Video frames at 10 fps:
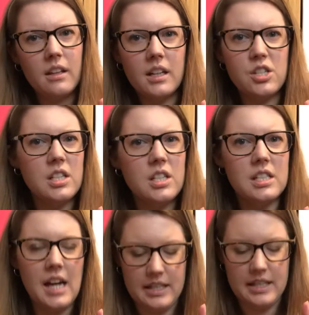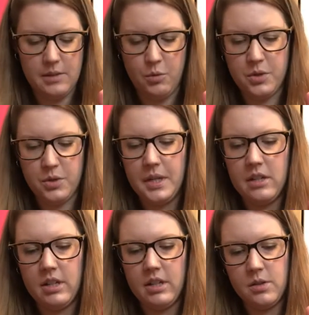I think I just needed to add some more
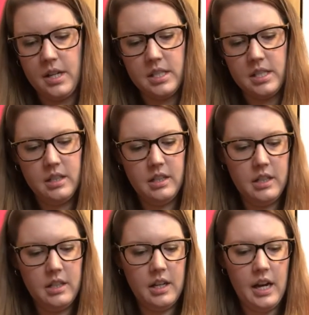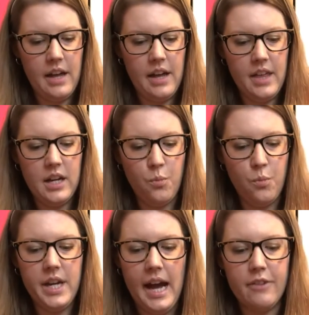sweetener into it. And then
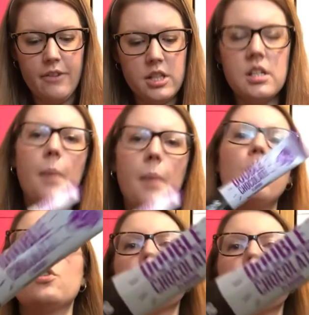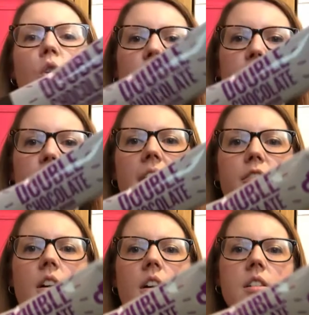we have double chocolate
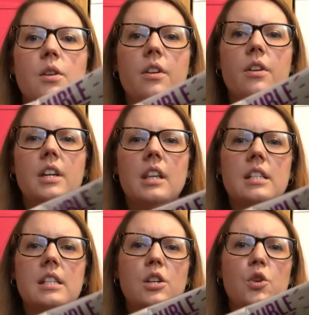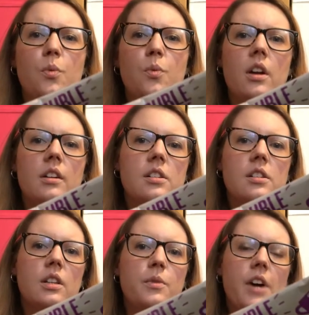flavour. So I think that's a new one. I
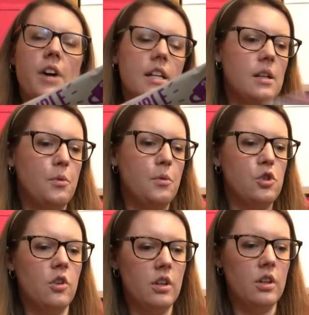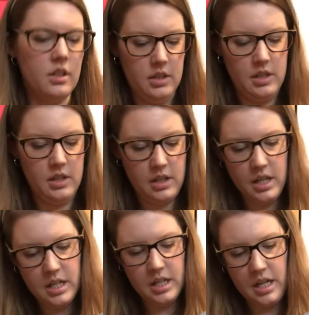don't think we've had double chocolate
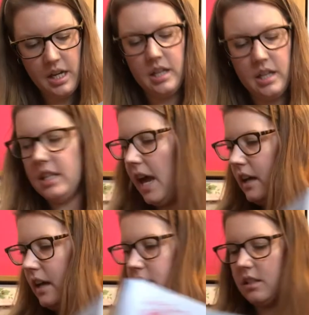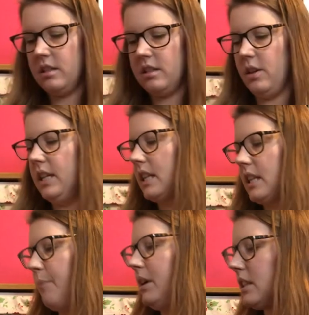in here yet. So at least
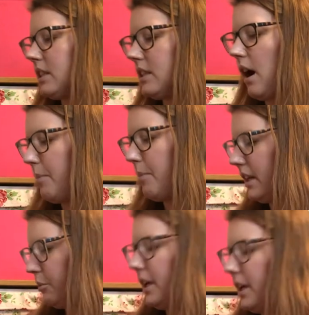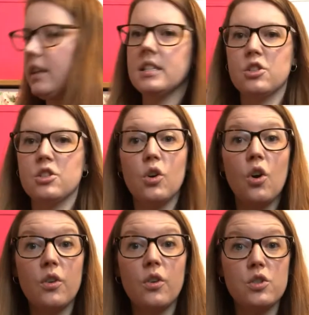that mixes it up a little bit and isn't
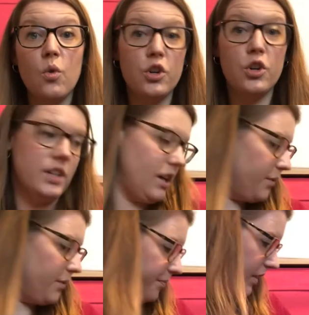chocolate orange or cookie dough.